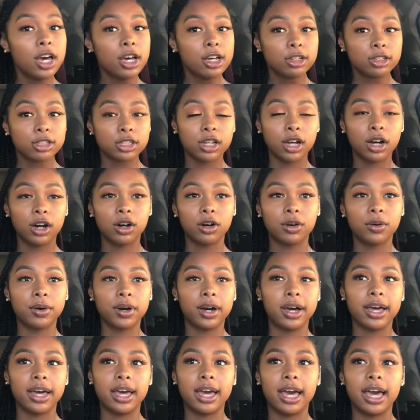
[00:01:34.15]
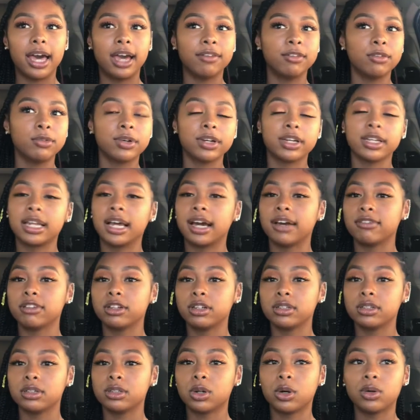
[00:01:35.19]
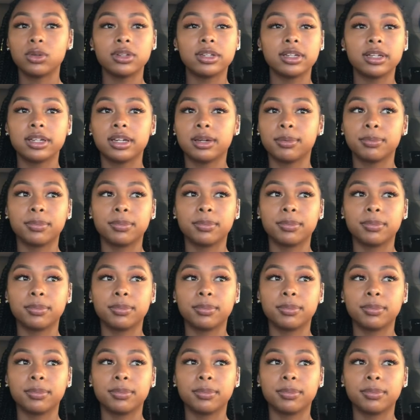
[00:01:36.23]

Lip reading: So everyone can have totally